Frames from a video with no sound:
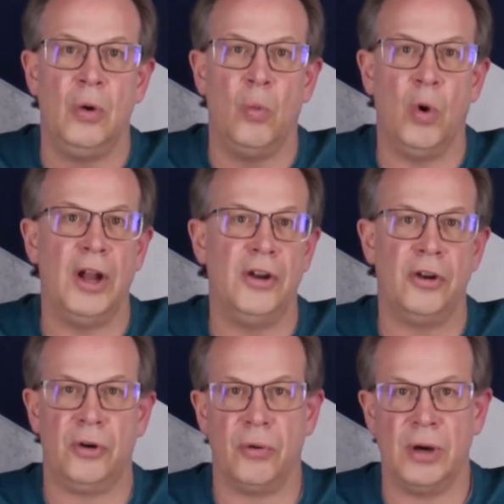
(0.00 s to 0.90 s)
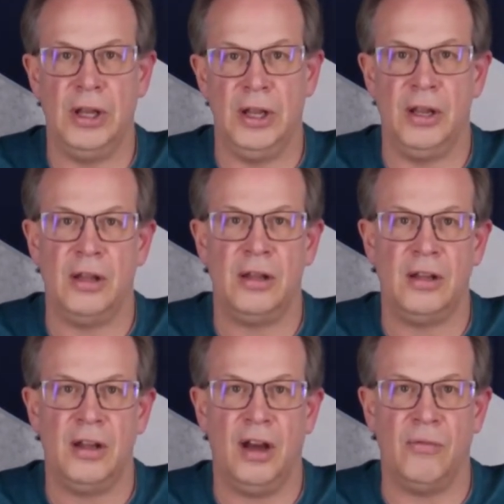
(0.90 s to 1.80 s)
1 degree
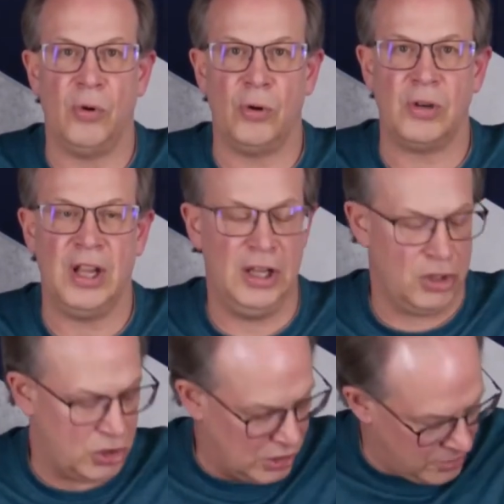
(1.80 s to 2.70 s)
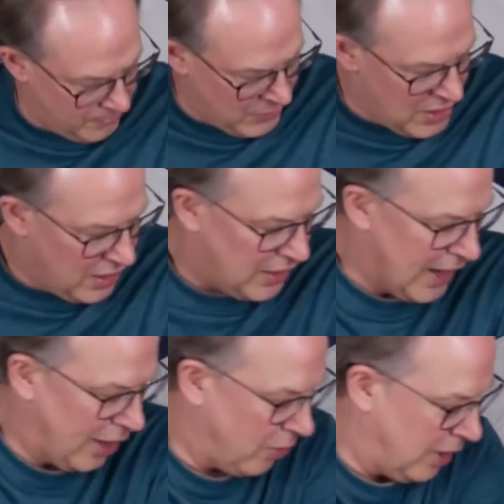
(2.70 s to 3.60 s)
of rotation.
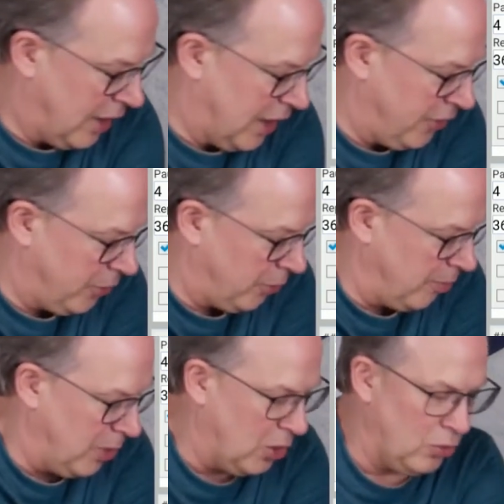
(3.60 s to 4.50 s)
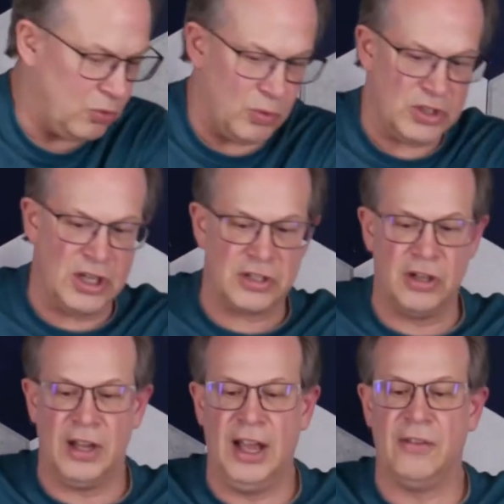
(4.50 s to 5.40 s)
Now, on the remote, which I
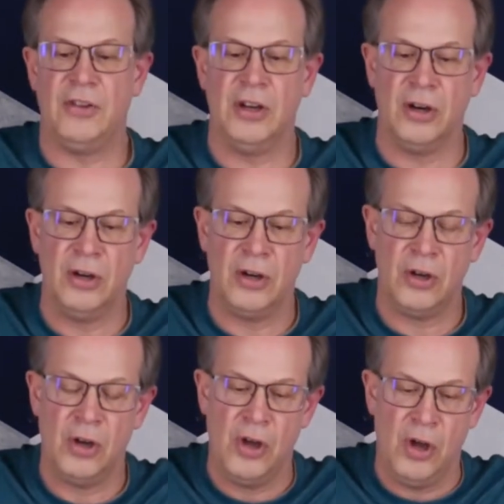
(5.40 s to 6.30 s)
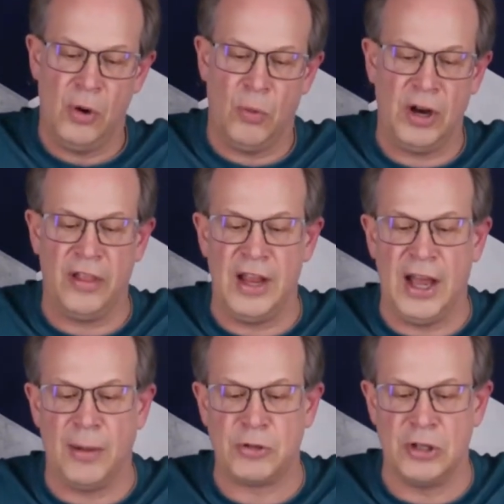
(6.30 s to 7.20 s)
still have here, one of the
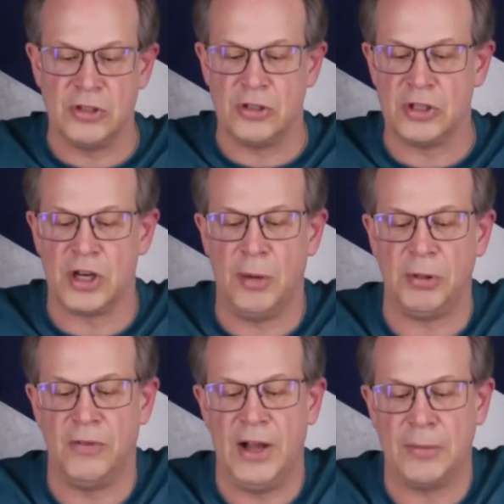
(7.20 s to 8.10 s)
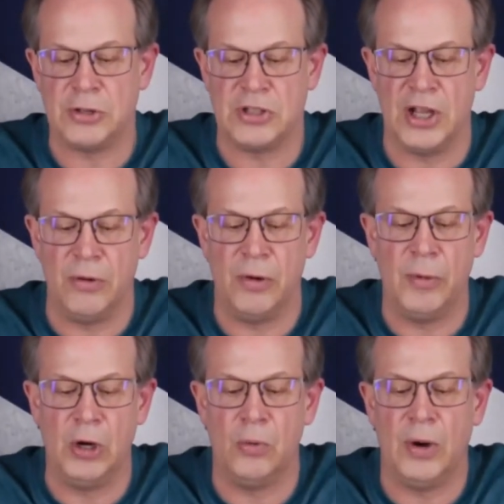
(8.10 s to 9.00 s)
options, there's a couple of options on the
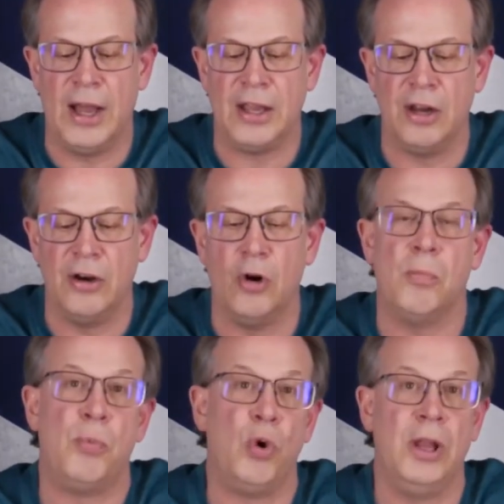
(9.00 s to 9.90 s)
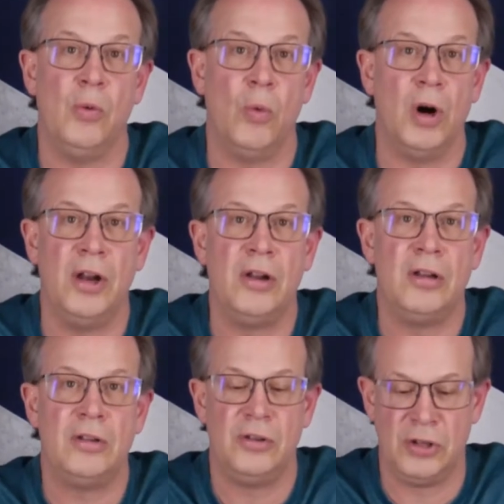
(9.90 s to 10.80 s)
remote where I can go
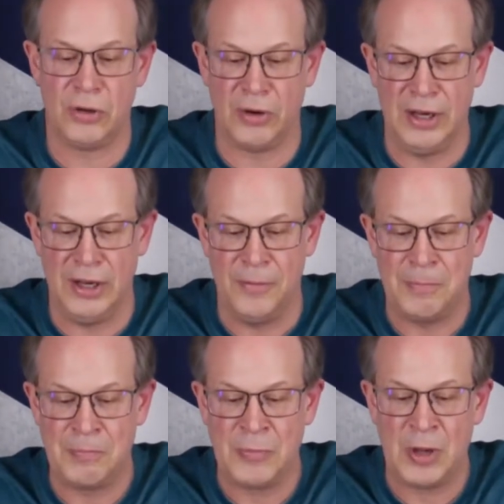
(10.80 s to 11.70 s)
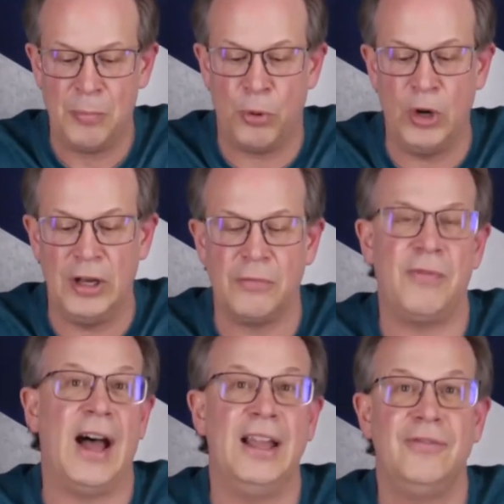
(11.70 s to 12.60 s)
0.1 degree,
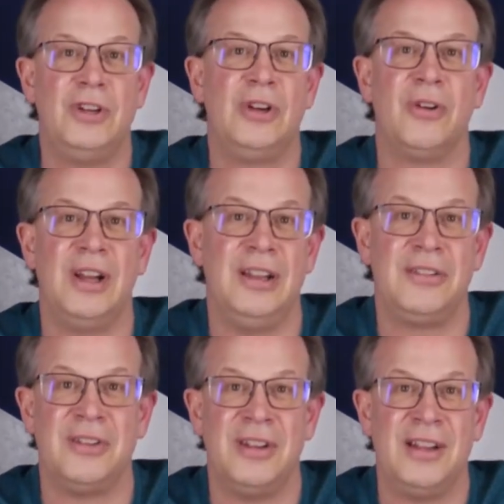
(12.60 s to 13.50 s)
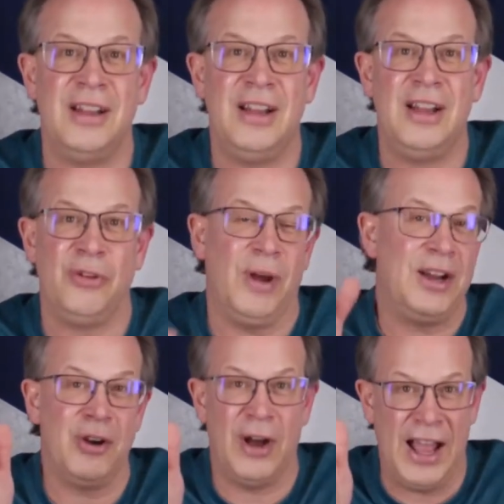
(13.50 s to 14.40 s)
0.5 degrees. So
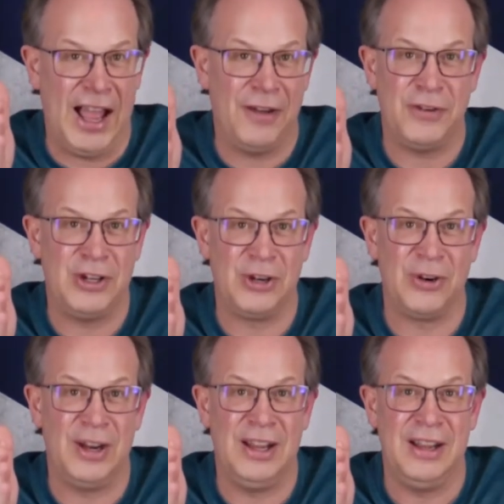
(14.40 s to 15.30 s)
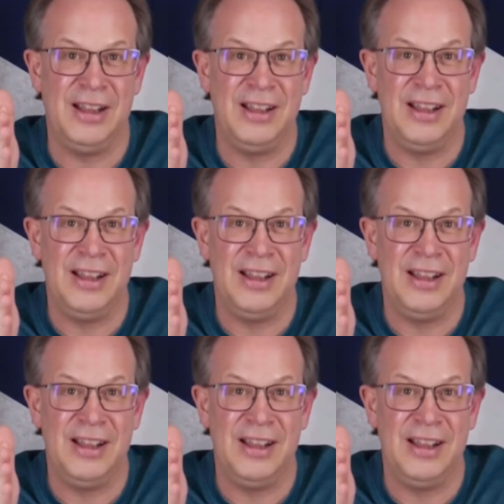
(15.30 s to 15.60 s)
I can go a half a degree.